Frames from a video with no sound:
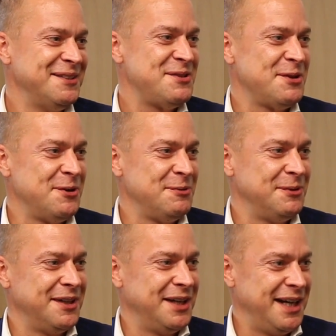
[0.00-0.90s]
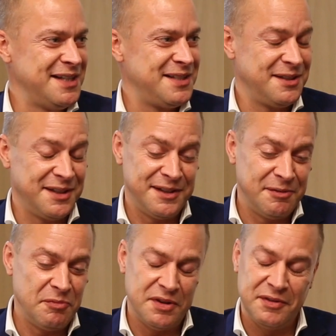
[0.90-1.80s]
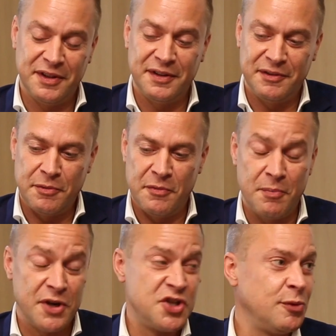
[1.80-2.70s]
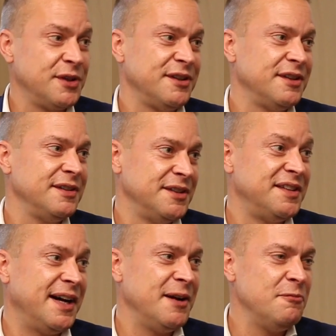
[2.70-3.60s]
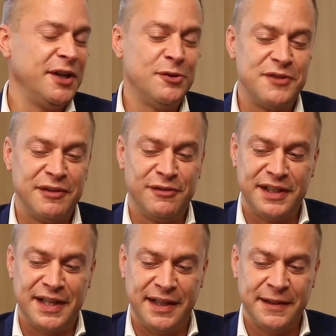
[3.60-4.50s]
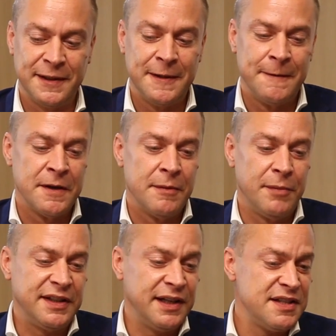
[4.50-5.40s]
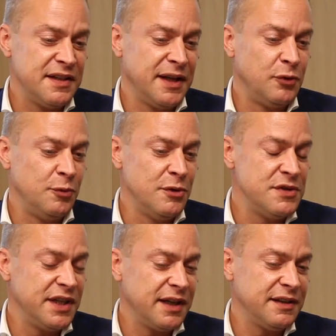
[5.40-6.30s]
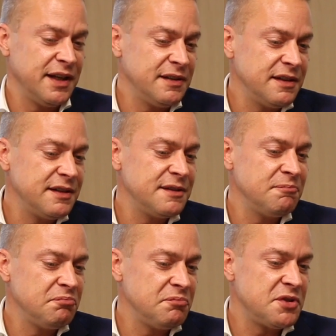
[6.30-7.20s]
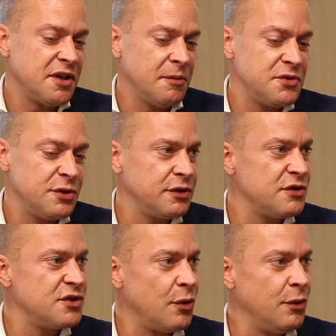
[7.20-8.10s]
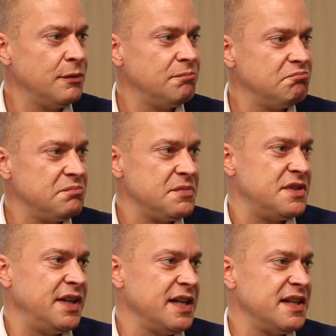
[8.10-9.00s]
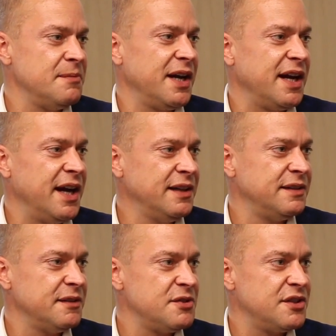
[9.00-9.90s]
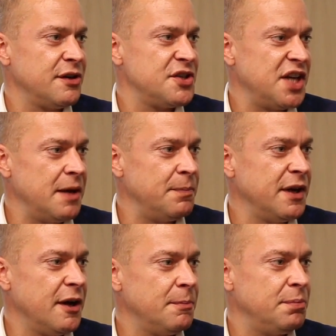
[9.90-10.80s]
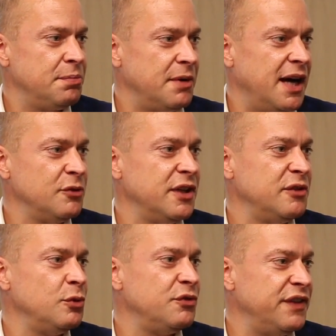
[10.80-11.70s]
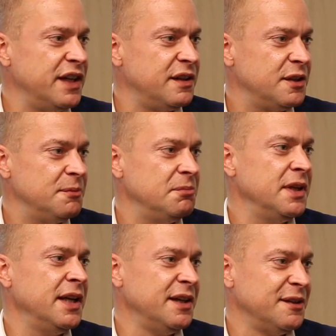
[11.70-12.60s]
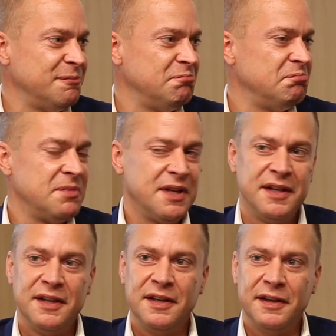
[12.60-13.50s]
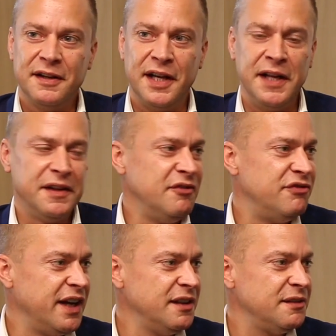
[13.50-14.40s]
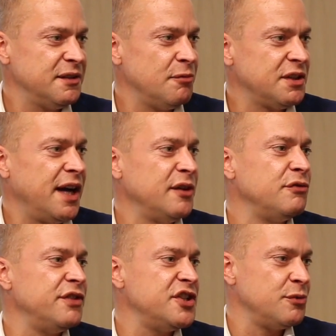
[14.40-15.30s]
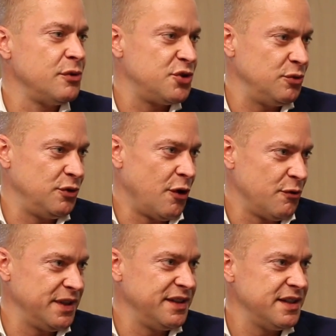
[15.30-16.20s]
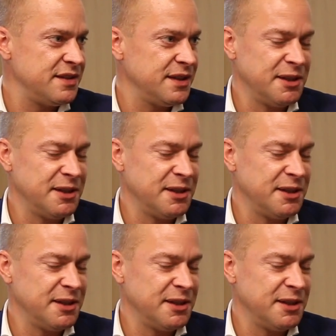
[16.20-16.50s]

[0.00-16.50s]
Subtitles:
So it's much shorter, the time when you travel at night. But I listen then to music, and then some certain song sticks in my head and starts shaping up how that would fit in an event and what kind of visuals should go with this.